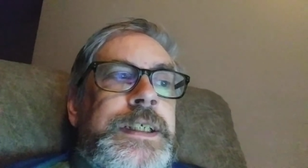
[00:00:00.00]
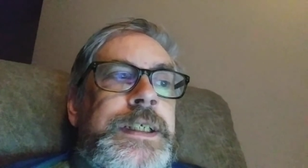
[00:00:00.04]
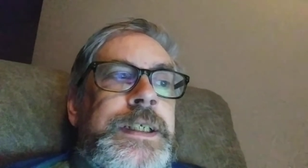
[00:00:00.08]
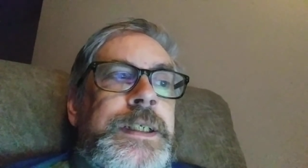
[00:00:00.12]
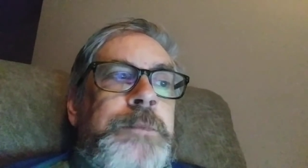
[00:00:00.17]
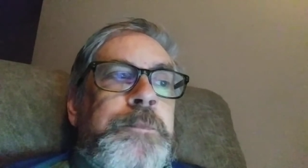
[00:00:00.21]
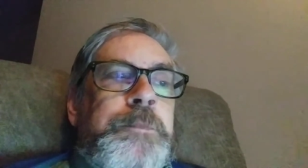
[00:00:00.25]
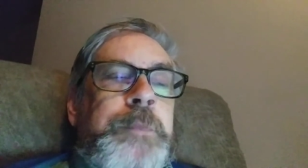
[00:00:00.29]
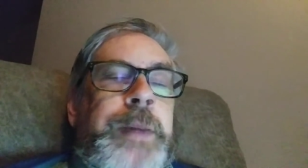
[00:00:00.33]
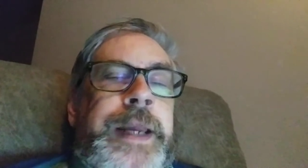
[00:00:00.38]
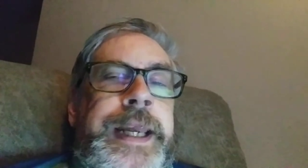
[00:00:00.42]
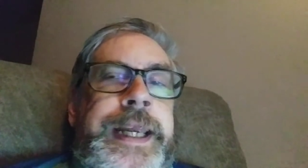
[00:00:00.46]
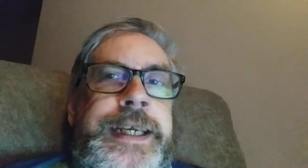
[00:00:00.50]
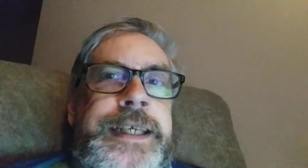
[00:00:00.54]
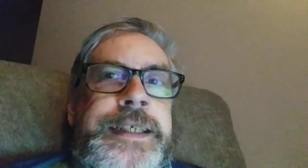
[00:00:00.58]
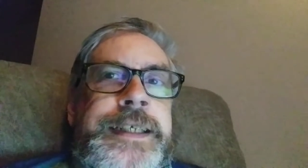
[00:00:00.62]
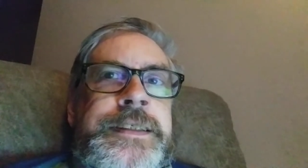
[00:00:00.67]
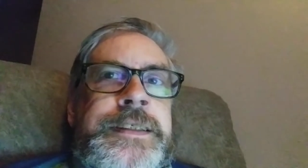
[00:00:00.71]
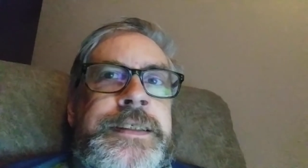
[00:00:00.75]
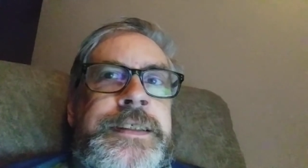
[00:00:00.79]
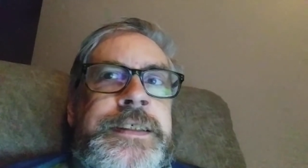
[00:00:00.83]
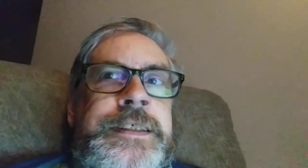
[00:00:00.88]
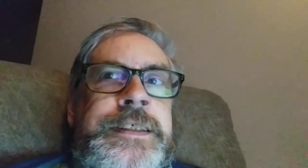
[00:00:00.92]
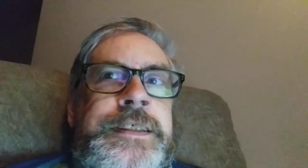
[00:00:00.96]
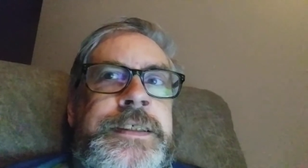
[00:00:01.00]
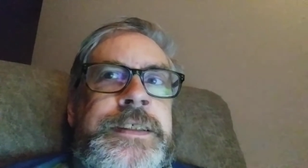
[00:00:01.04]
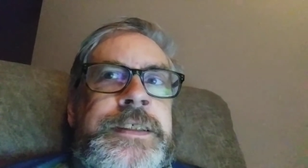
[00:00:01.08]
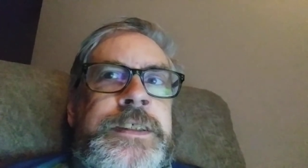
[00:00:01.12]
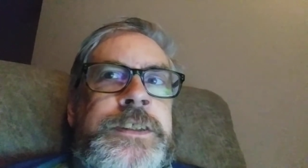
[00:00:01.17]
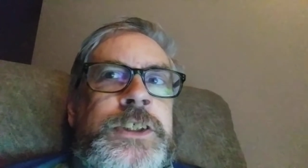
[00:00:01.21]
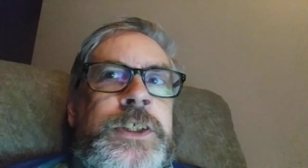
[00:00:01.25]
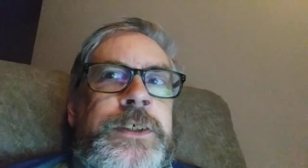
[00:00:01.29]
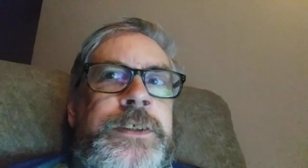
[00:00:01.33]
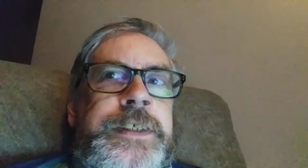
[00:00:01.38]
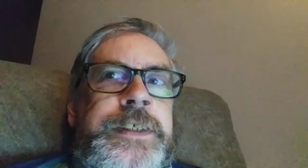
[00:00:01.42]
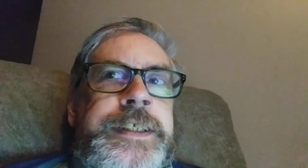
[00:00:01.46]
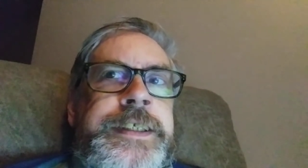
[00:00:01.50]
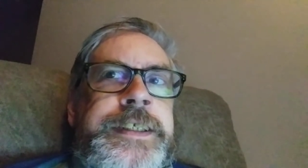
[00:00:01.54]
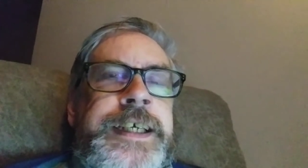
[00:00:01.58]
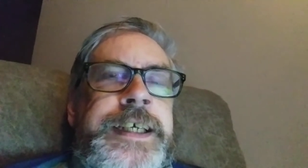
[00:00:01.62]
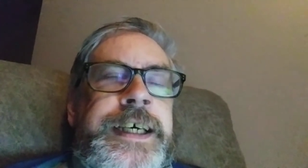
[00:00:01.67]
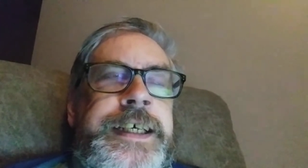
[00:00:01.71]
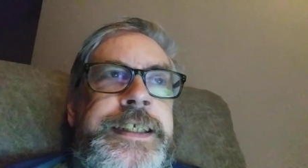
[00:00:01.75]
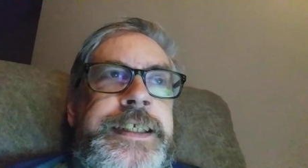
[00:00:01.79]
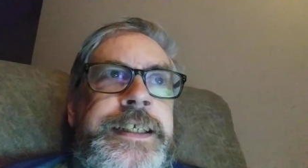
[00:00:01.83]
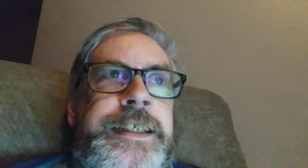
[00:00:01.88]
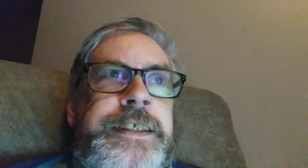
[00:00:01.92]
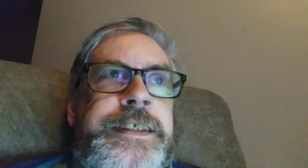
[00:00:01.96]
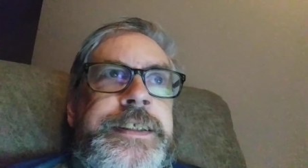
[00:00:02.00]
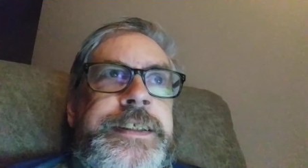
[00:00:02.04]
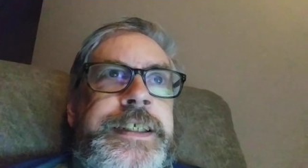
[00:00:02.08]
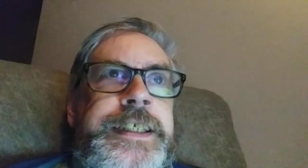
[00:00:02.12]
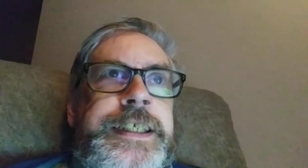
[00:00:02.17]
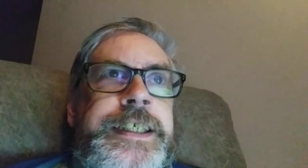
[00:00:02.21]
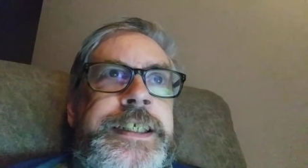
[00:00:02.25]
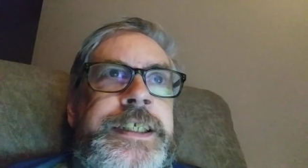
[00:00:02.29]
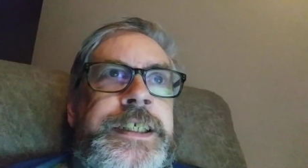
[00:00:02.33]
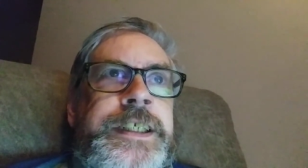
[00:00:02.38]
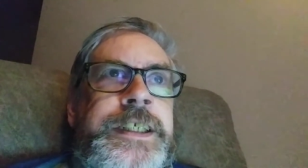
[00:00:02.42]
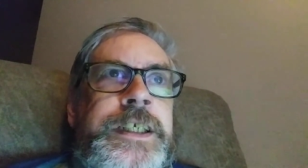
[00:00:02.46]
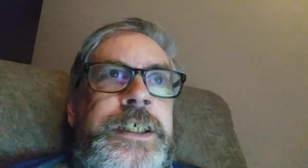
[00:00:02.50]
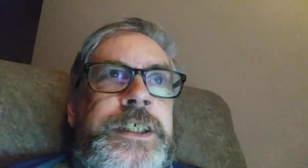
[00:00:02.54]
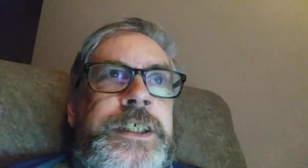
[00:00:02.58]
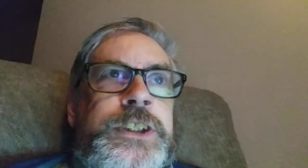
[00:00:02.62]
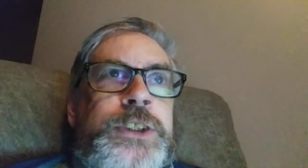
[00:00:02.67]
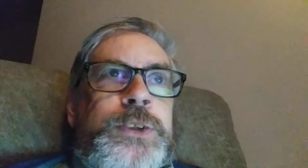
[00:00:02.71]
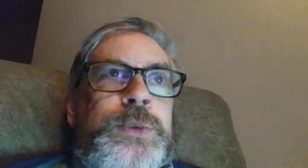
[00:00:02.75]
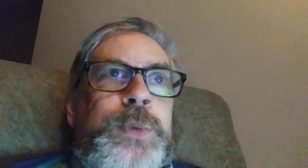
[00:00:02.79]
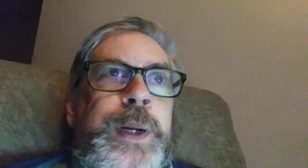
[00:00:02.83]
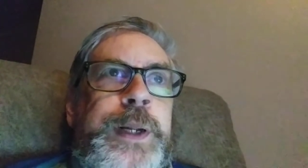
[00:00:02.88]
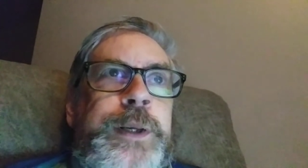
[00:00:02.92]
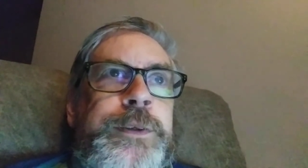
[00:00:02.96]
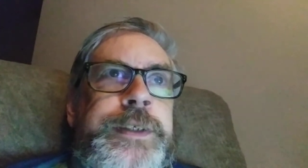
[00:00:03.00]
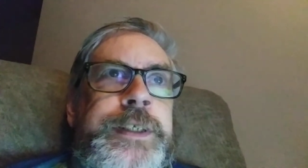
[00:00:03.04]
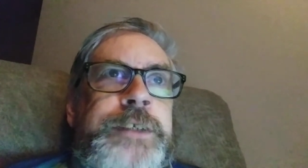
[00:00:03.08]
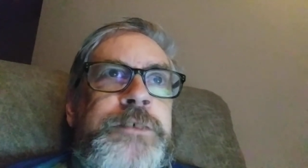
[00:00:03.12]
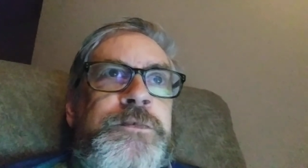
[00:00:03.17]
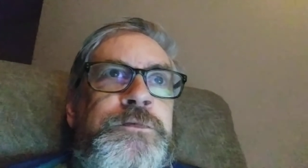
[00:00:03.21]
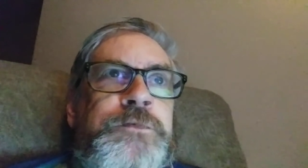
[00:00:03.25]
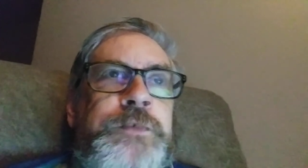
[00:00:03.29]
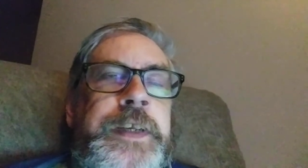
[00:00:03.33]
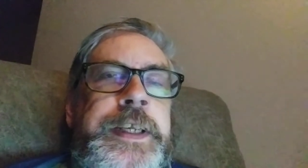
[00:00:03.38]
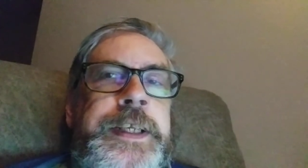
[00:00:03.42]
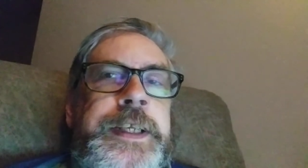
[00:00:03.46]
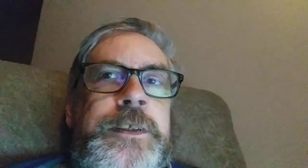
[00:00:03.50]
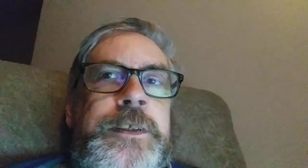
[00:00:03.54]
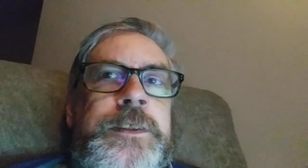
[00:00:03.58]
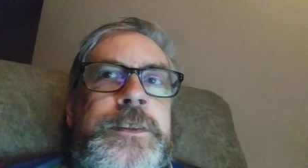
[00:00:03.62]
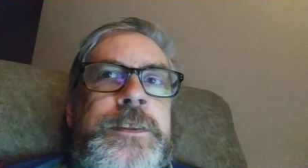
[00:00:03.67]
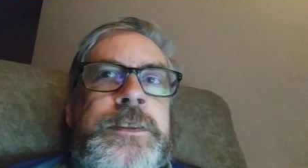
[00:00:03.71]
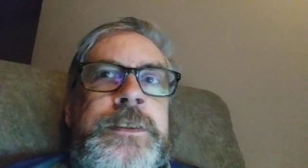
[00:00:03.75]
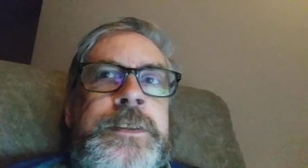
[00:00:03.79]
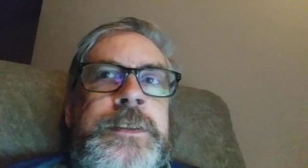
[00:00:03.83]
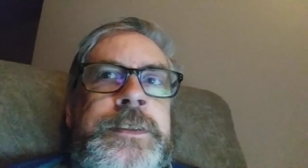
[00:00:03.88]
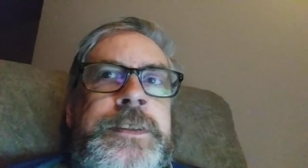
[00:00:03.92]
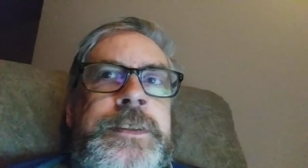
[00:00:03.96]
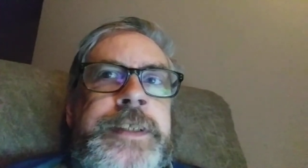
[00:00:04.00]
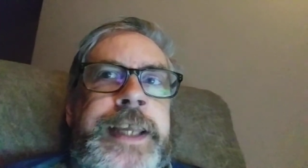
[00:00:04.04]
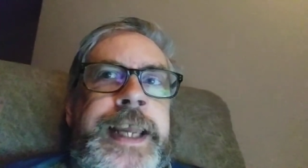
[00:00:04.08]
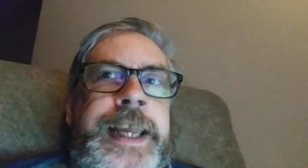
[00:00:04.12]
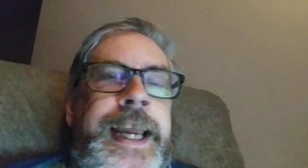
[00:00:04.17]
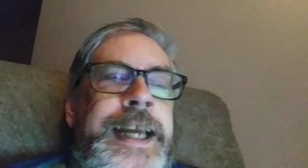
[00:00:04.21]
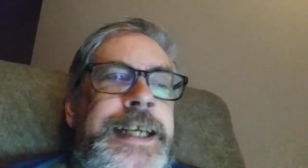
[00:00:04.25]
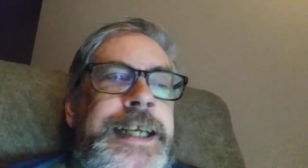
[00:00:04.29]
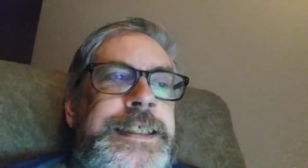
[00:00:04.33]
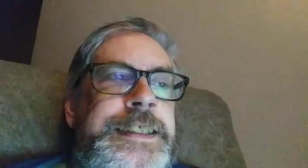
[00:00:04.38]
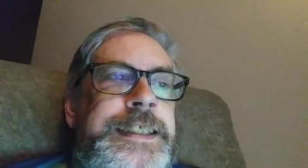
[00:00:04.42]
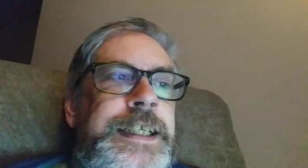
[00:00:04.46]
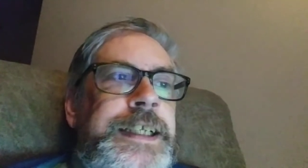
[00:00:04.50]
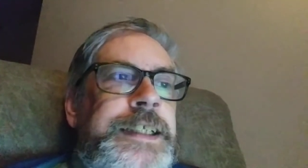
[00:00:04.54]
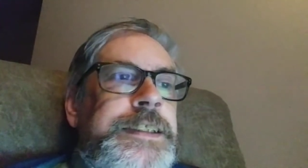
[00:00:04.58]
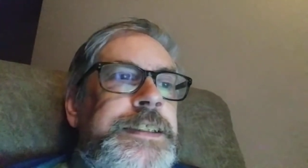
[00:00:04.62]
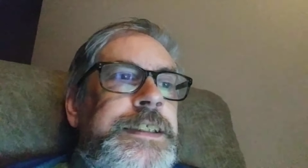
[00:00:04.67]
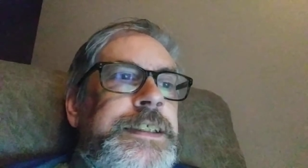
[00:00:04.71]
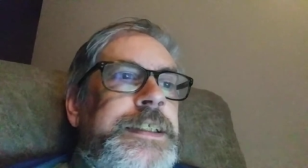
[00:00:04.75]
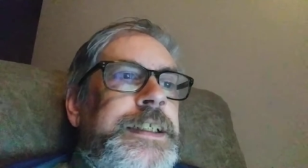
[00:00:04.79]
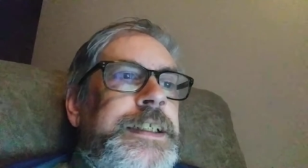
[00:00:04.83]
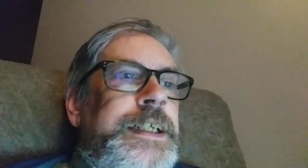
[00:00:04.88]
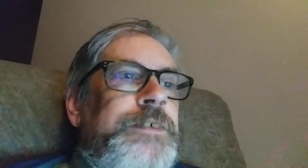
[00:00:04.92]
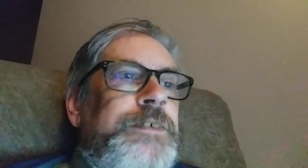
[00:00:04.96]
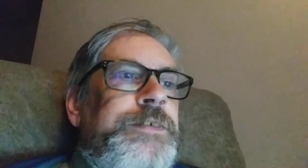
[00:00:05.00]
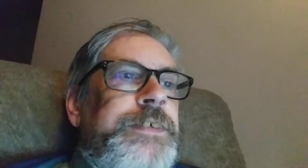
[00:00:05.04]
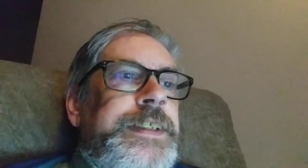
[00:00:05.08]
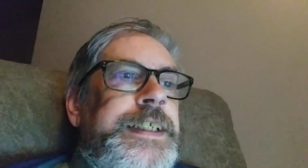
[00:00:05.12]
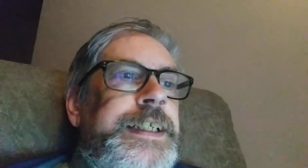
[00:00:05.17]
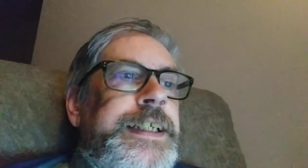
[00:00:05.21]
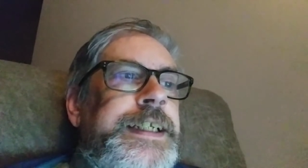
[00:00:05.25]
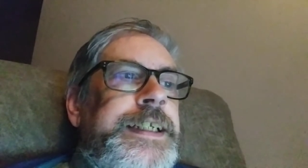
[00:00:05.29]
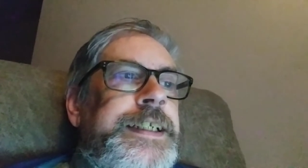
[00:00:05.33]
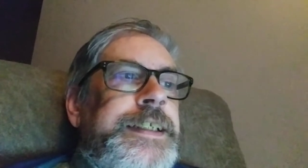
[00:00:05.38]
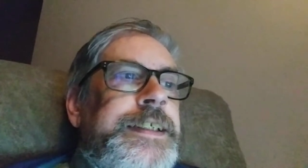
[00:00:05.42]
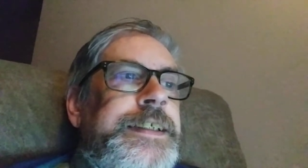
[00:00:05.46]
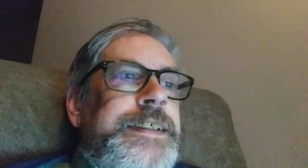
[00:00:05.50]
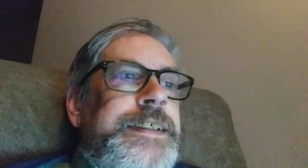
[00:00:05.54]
band, certainly nothing of the Australian feel, the accents and everything.